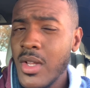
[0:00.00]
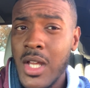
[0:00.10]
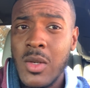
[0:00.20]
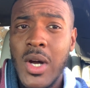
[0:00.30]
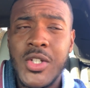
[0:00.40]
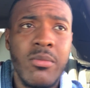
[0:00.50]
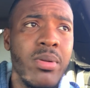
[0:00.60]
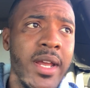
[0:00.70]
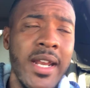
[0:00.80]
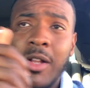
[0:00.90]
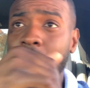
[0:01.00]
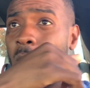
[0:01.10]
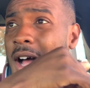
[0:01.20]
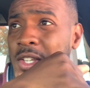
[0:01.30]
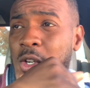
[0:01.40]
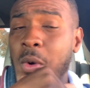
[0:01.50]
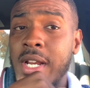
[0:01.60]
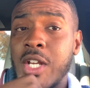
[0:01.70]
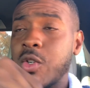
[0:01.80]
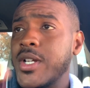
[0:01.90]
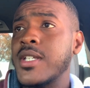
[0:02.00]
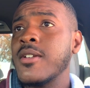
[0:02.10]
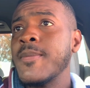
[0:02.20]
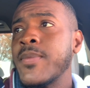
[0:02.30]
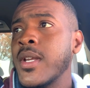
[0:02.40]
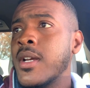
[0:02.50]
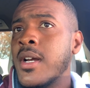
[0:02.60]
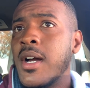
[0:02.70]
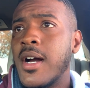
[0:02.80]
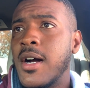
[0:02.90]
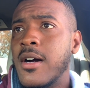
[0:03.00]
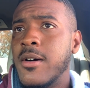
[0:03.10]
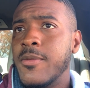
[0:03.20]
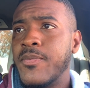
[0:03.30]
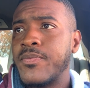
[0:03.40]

Otherwise, you're gonna be paying out the wazoo in interest. But